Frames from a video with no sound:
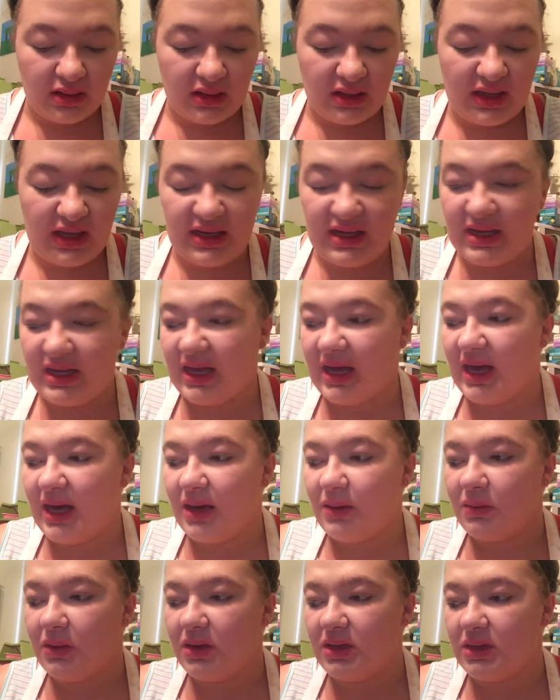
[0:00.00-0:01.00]
Kitty
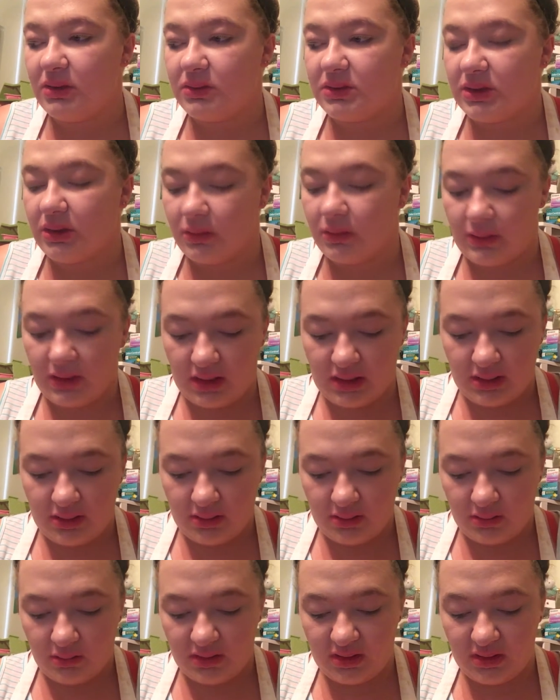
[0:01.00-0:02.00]
cat, what are you doing?
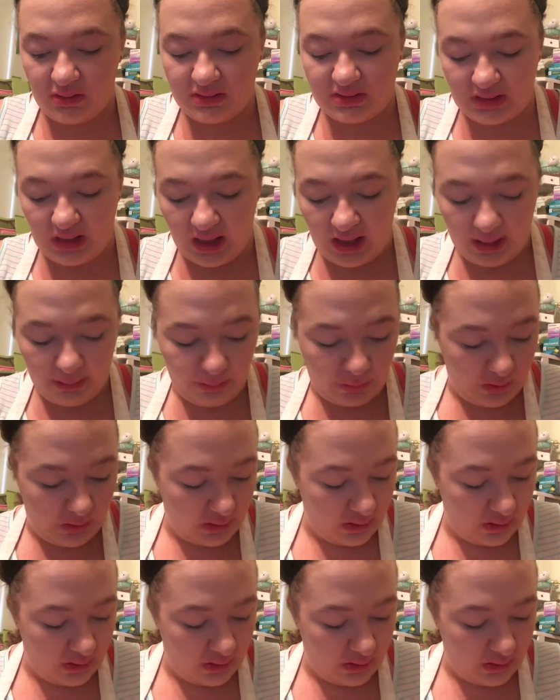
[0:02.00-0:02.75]
Will you stop?